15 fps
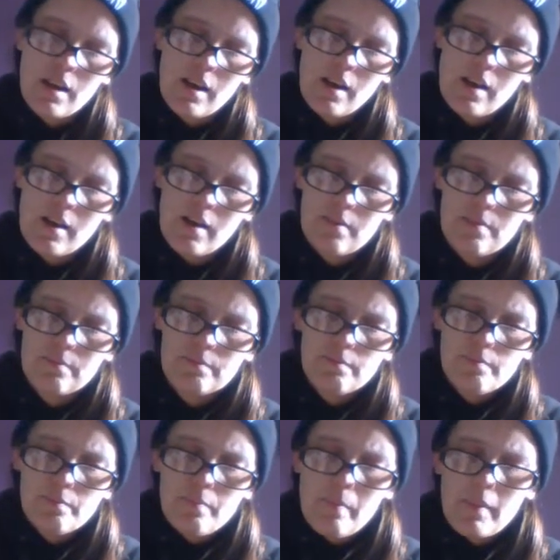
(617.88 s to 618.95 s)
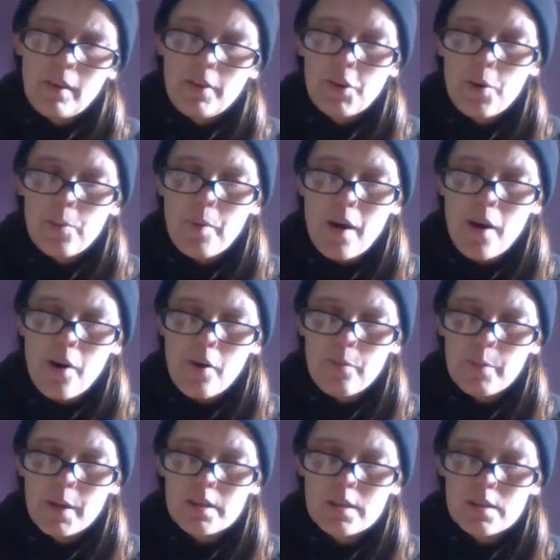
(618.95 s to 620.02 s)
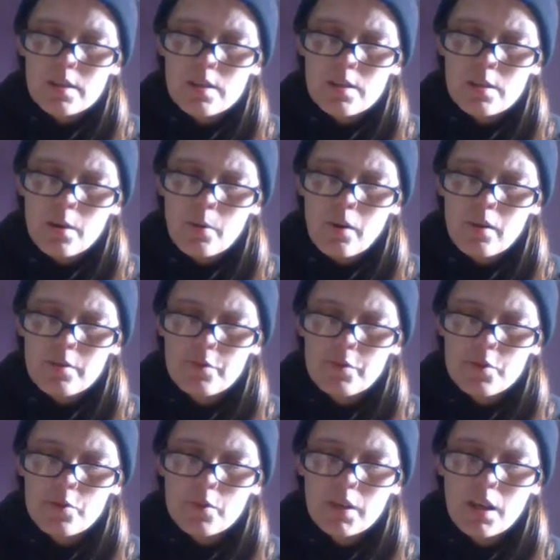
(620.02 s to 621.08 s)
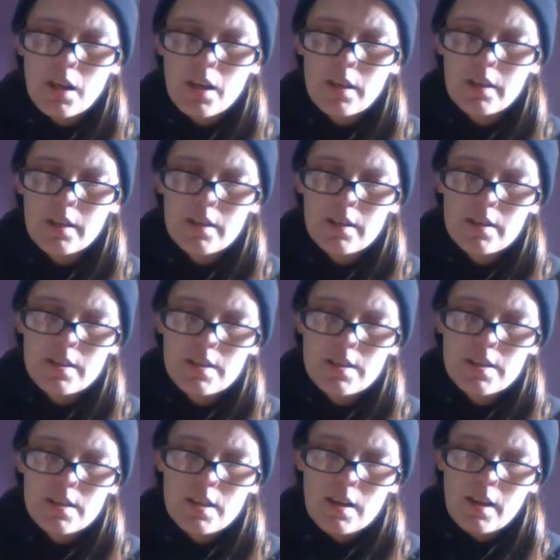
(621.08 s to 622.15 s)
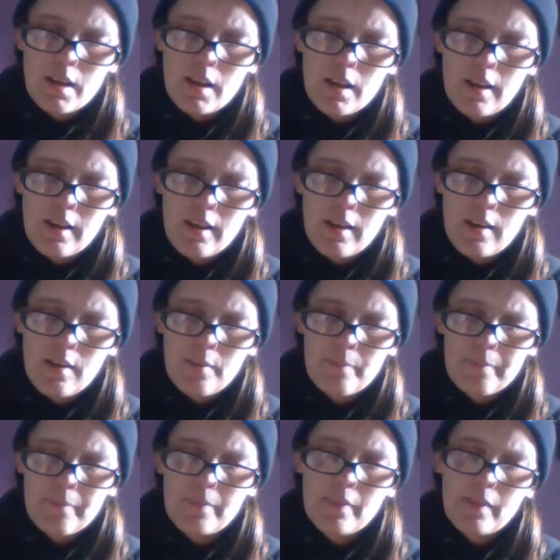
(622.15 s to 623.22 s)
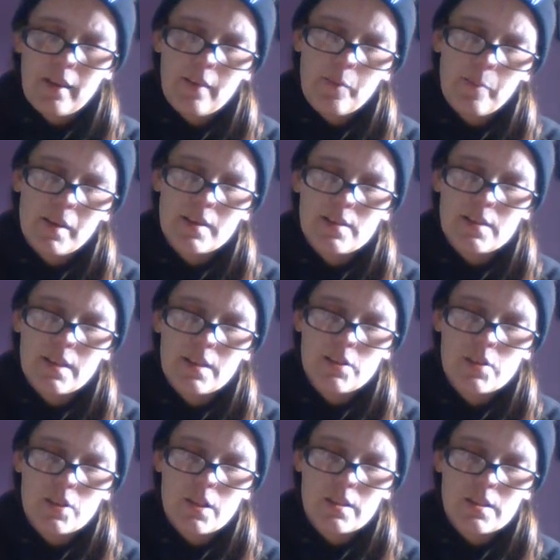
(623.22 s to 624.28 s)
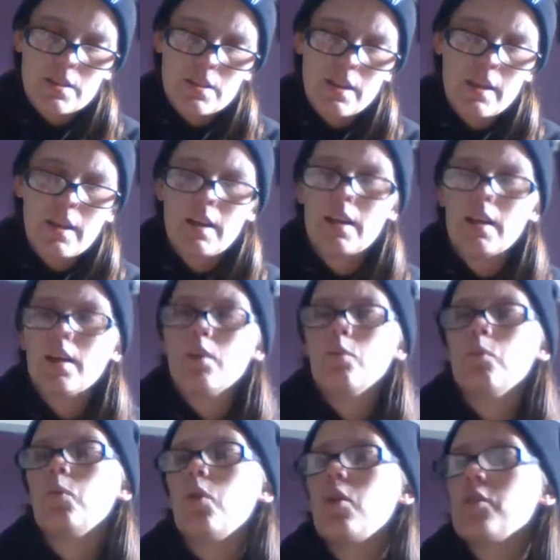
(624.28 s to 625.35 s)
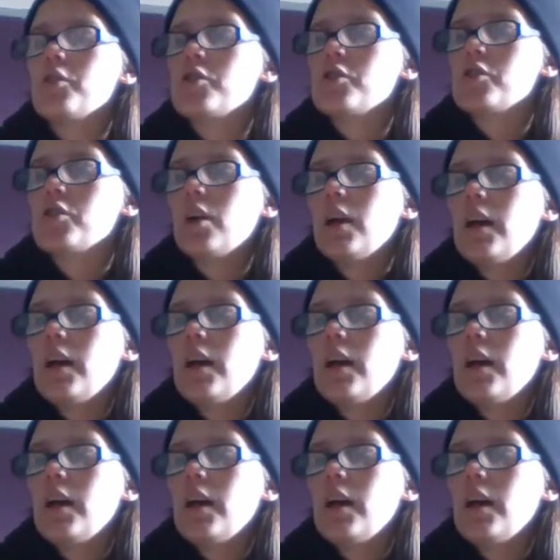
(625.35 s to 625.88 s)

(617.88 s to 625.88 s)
Um, no parabens, no artificial colours. Um, basically just a wash.